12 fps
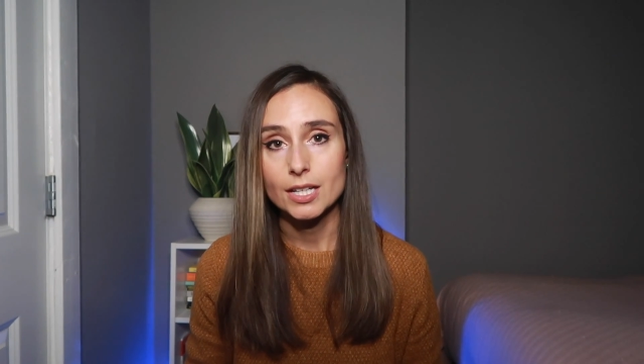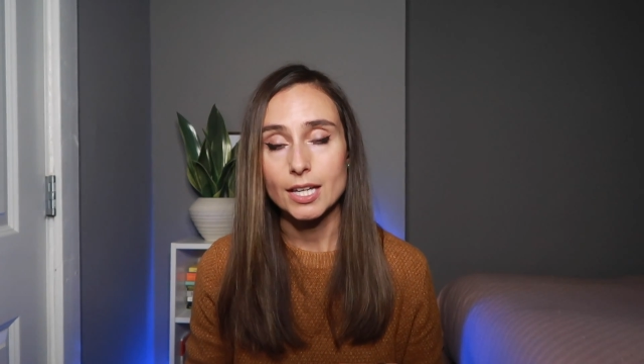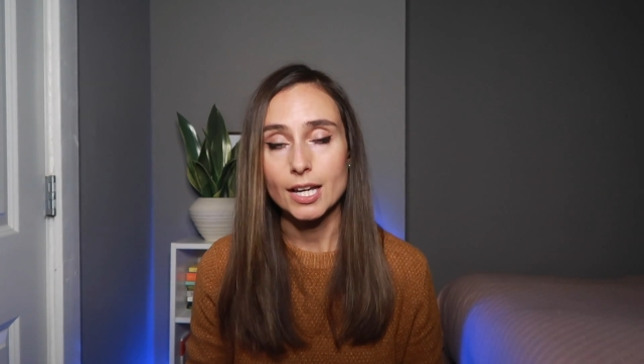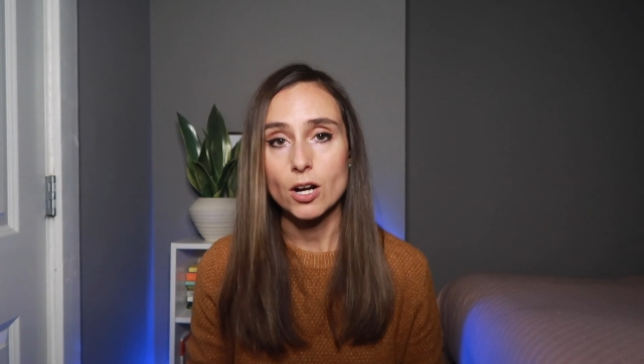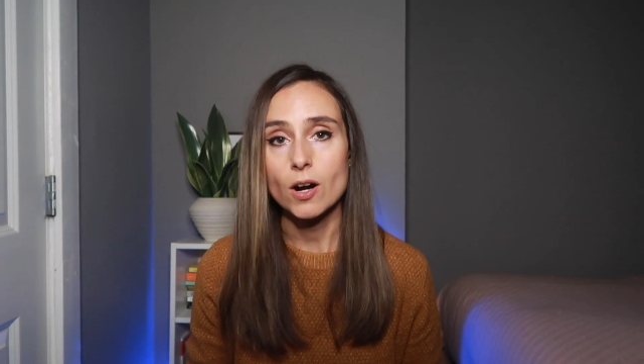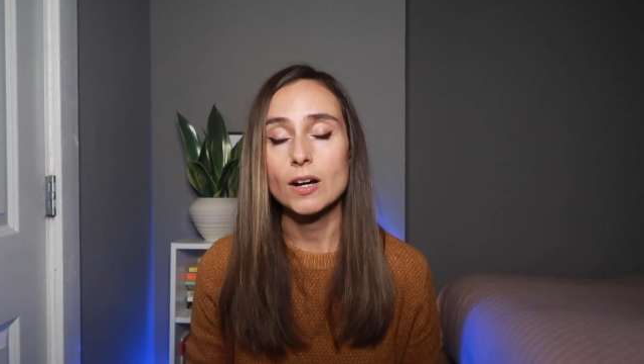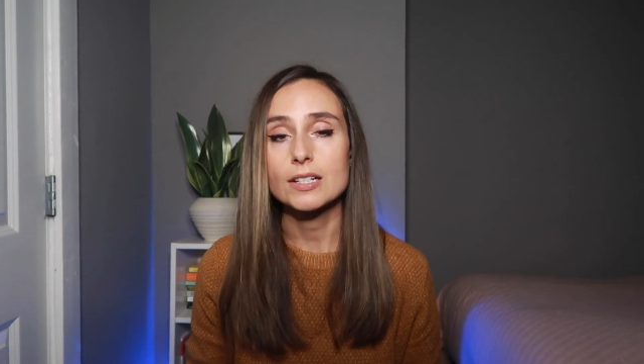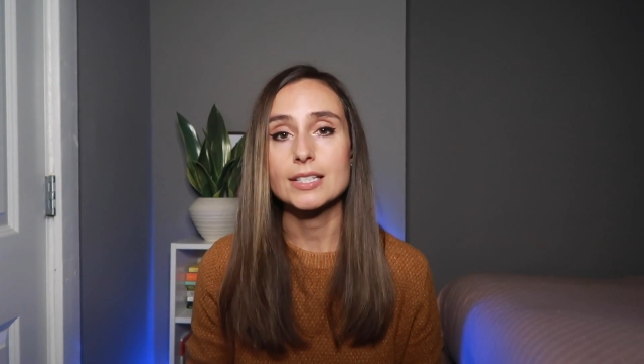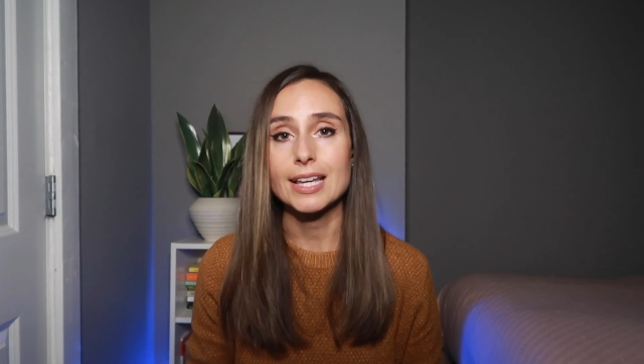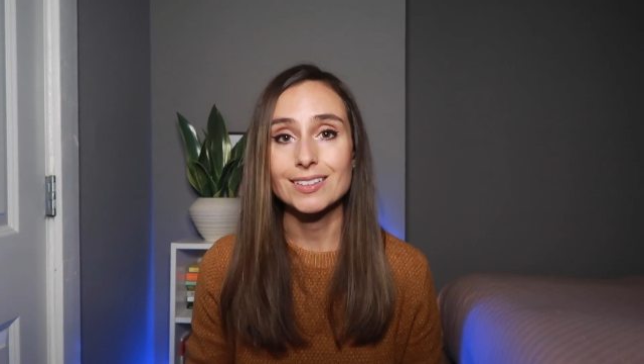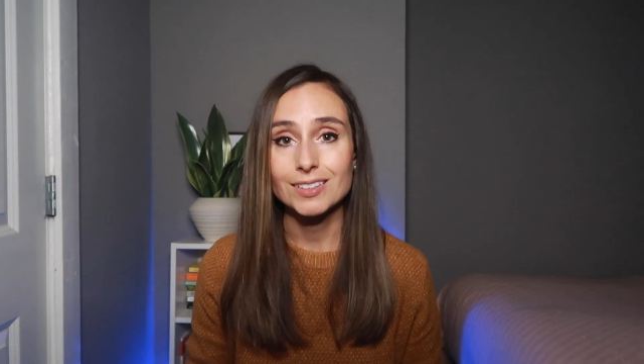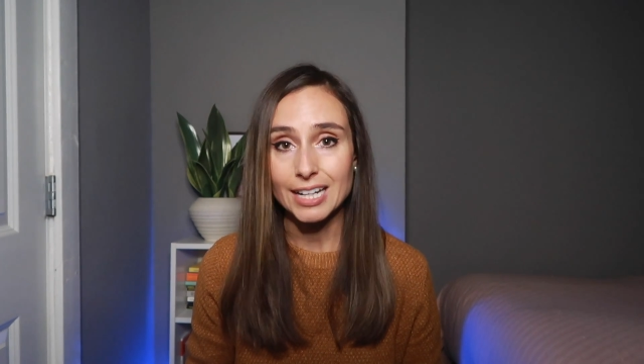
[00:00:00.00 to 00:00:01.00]
can cause
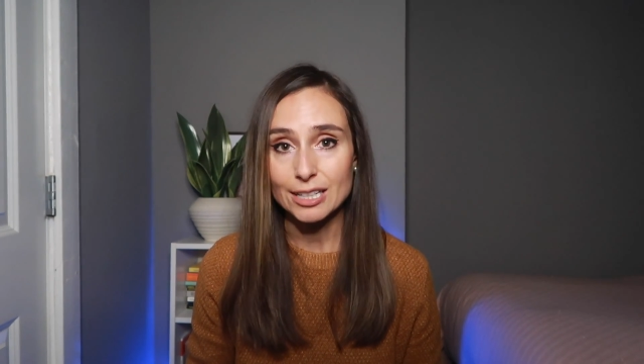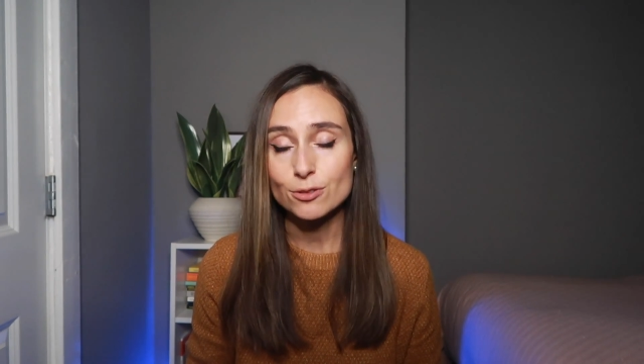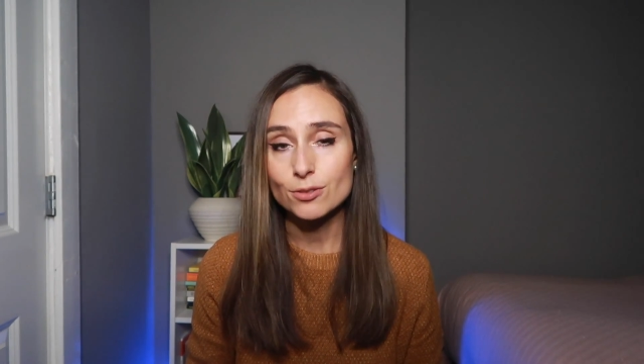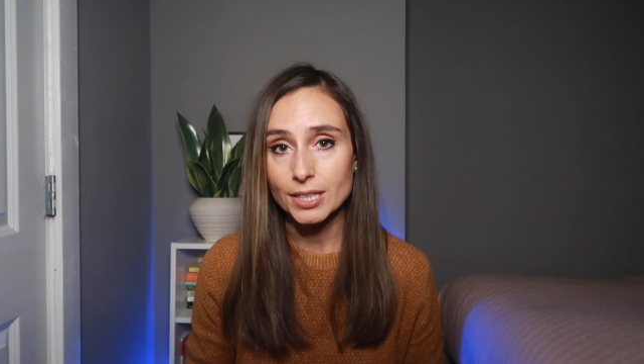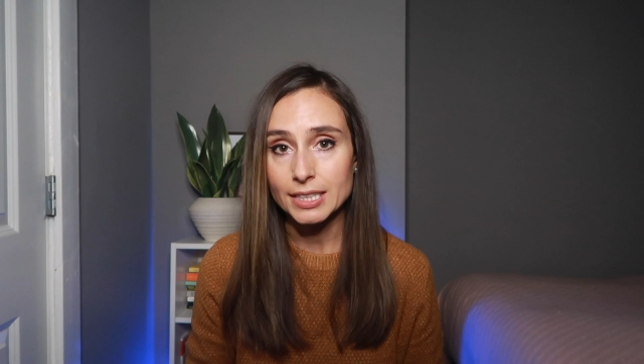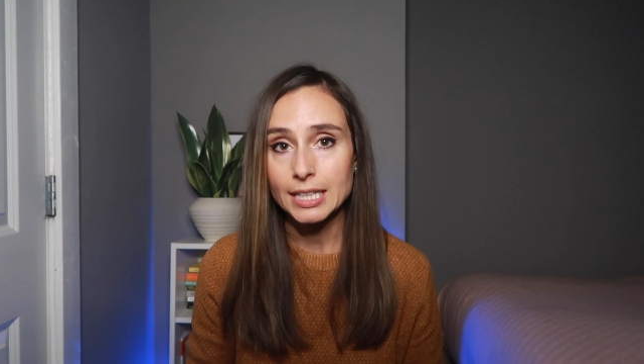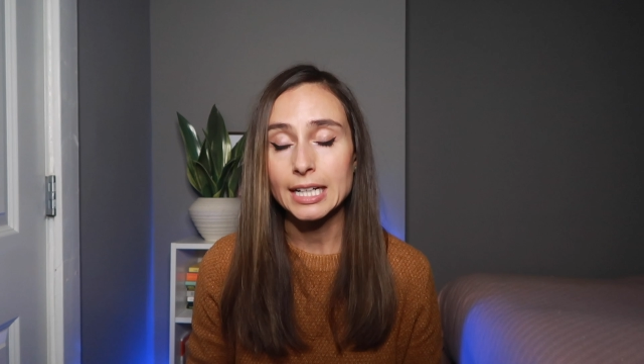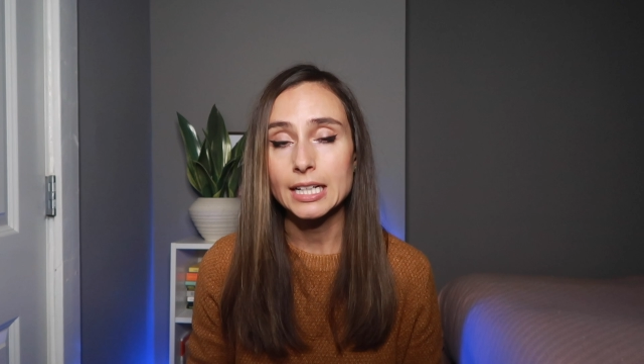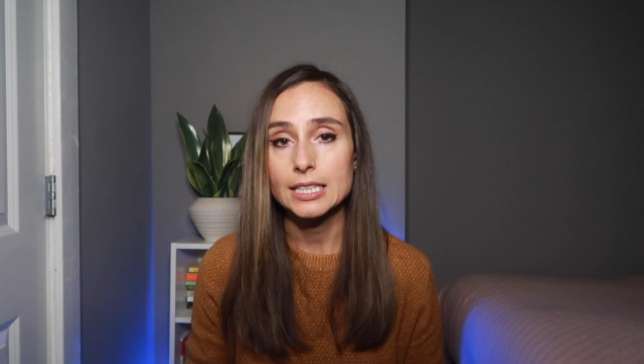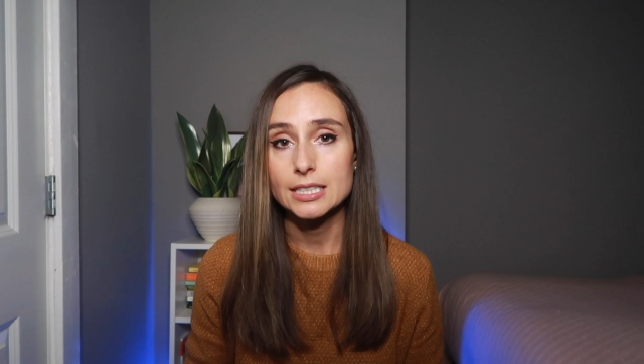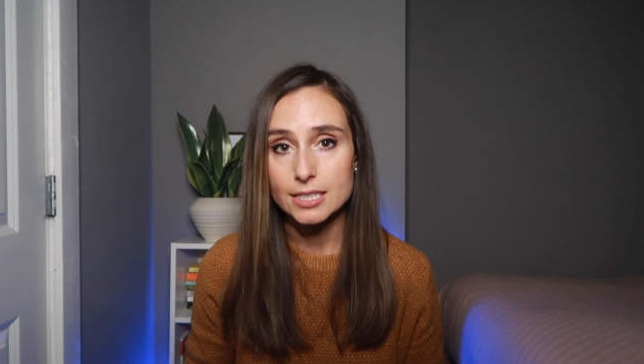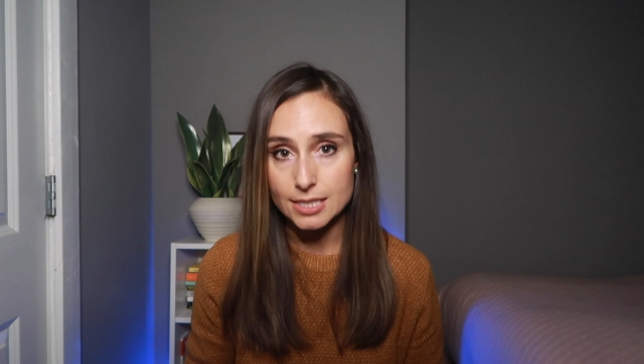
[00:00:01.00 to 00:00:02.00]
a life-threatening
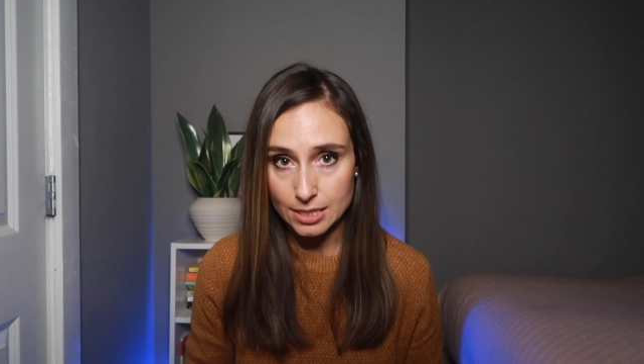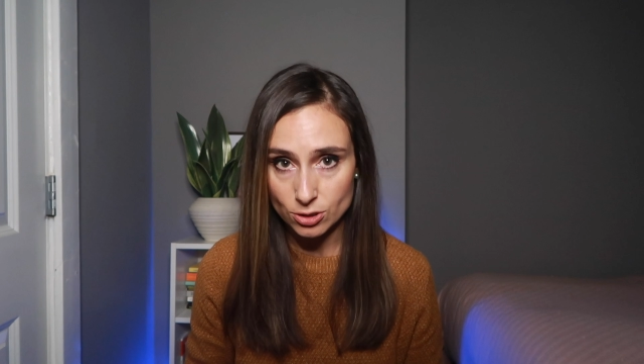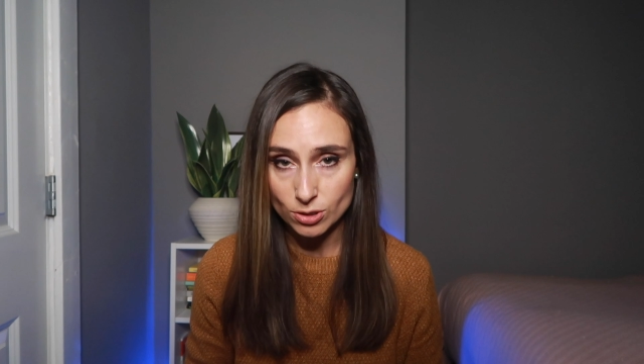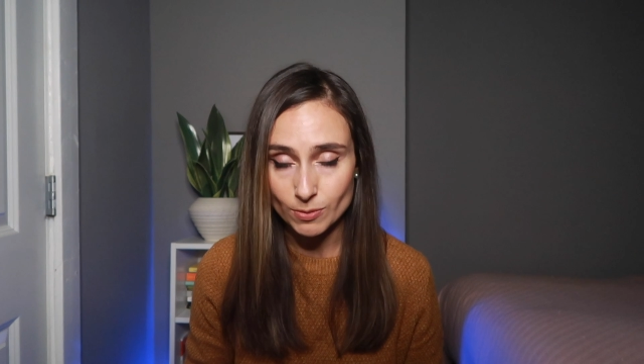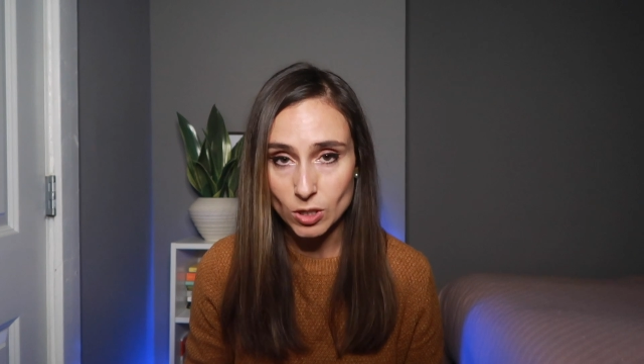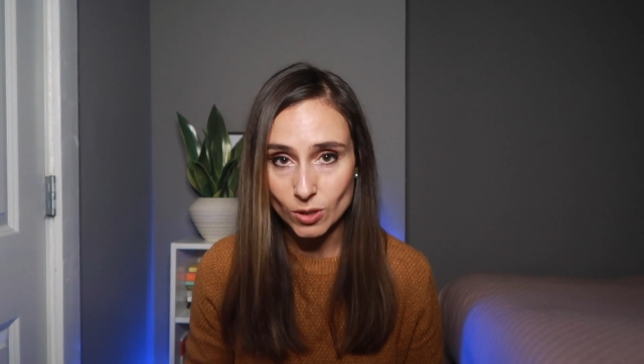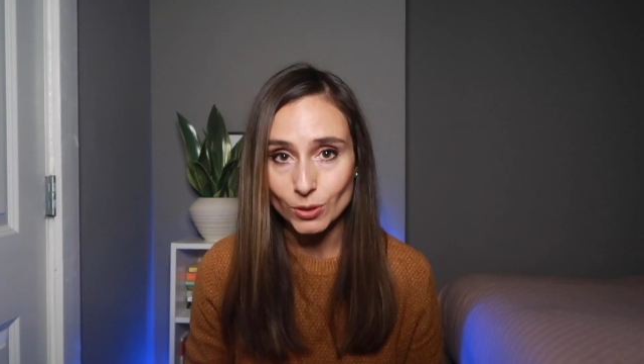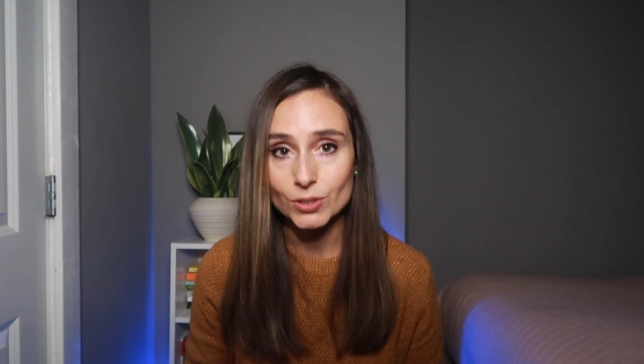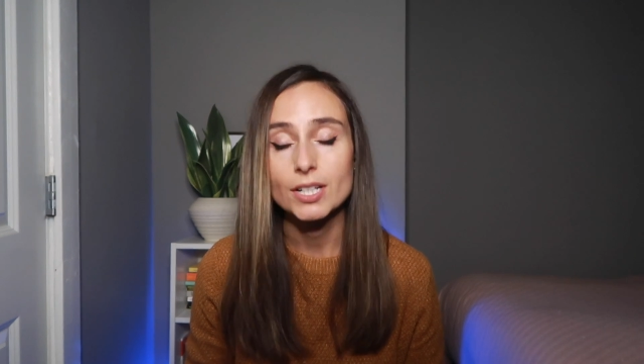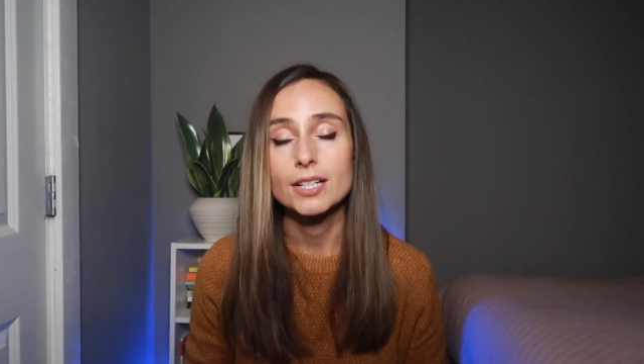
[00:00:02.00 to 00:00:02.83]
syndrome called